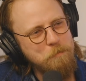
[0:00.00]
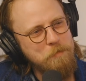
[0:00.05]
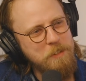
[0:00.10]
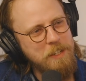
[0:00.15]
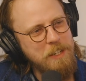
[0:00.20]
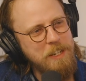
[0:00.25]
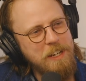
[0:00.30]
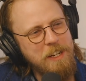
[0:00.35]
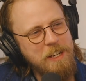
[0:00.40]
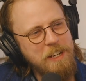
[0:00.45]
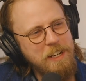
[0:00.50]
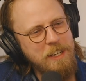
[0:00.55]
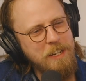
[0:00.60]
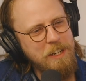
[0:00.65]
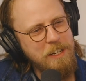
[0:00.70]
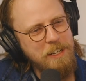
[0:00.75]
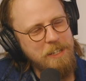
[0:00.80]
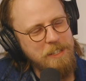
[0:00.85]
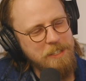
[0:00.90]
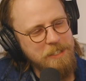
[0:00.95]

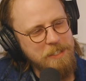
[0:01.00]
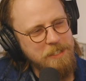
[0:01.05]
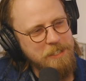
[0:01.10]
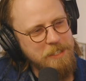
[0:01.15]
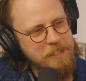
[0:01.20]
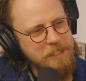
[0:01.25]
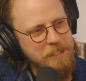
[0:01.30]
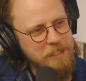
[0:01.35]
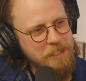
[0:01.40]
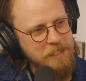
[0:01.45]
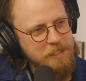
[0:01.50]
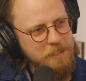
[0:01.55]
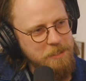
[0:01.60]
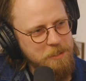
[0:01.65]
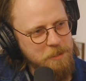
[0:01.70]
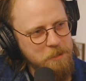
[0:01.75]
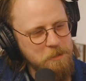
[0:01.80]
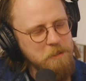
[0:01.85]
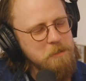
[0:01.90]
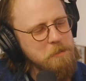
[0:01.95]
but it's
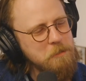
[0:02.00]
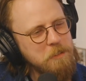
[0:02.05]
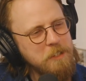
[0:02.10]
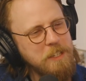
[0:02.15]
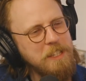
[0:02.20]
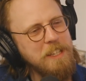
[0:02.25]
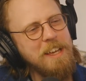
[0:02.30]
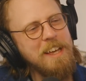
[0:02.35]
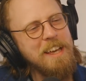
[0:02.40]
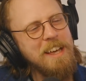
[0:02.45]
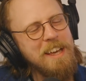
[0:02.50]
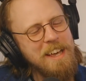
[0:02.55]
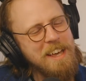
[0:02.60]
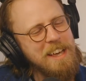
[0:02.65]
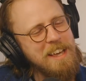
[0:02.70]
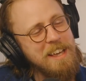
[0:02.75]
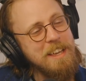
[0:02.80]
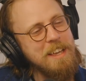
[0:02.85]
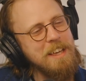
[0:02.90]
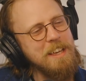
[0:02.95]

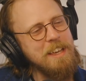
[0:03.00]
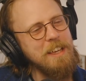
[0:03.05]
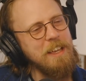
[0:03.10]
okay.